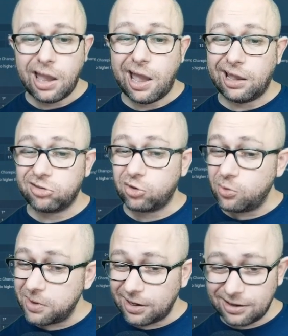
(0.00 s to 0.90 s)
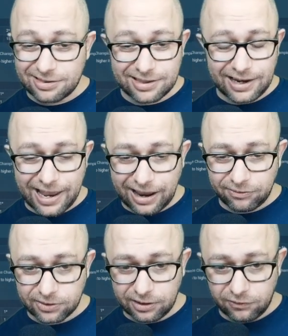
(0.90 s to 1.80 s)
Assuming I still have
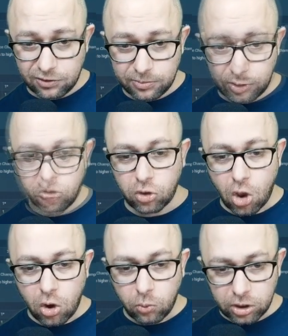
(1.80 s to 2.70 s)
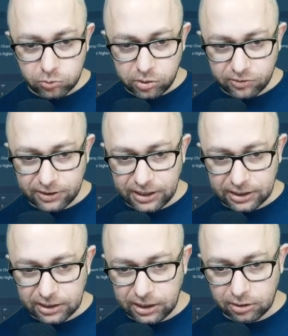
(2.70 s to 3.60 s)
silver, because what we're
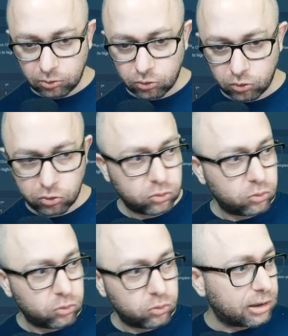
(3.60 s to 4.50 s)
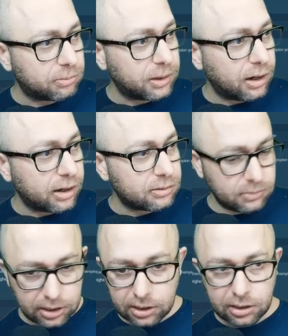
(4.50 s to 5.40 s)
seeing here on those 2 cells behind
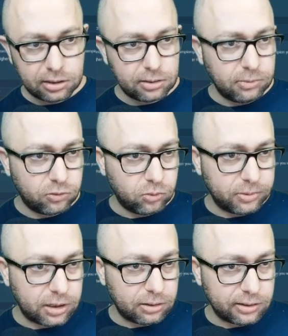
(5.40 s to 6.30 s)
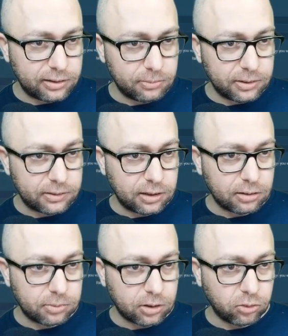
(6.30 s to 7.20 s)
me, let me zoom in a little bit
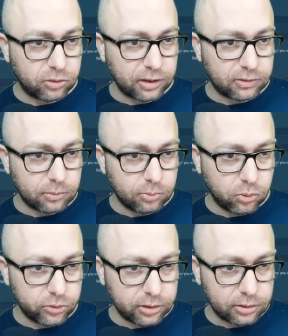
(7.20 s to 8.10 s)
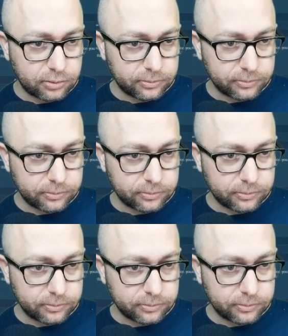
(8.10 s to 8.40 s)
here because that's important.